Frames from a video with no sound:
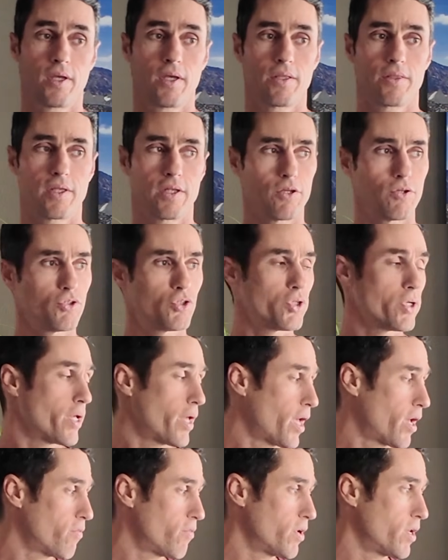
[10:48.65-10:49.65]
then you shouldn't
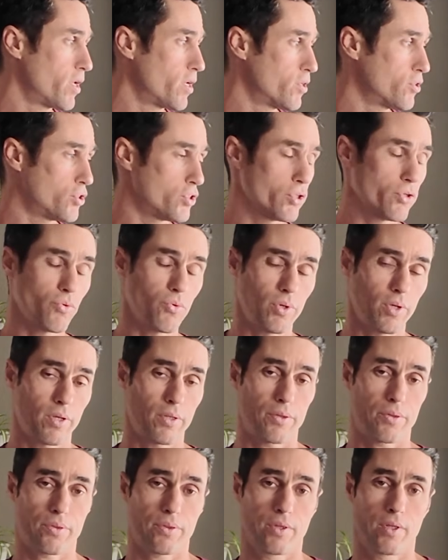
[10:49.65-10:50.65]
have any issue
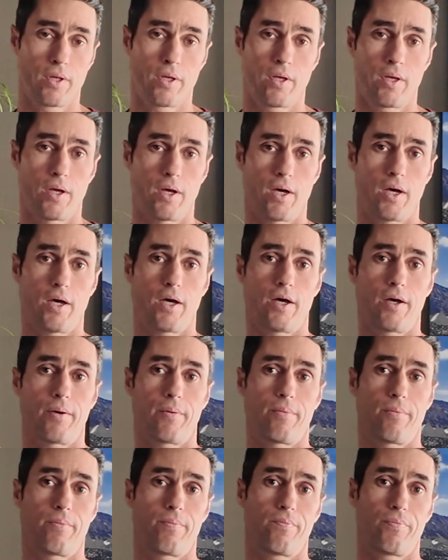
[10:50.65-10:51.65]
with
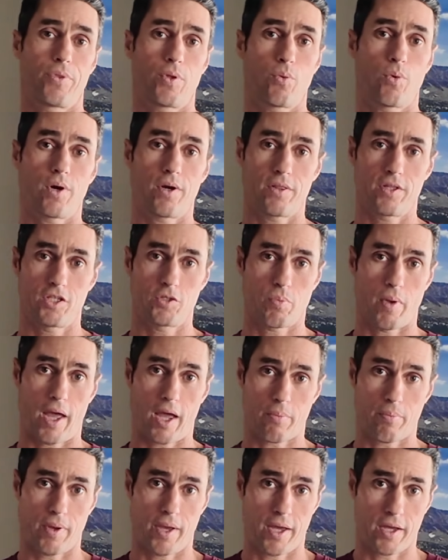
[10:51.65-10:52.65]
one of these
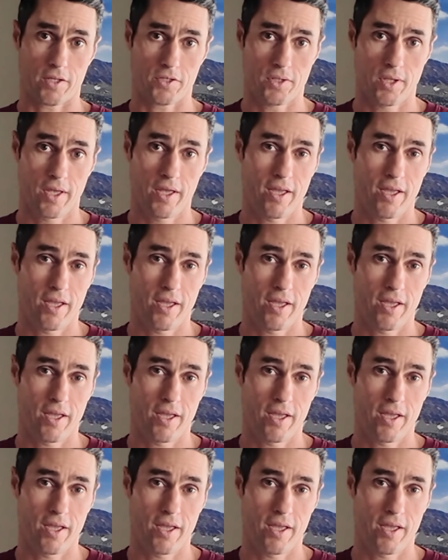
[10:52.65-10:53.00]
backpacks.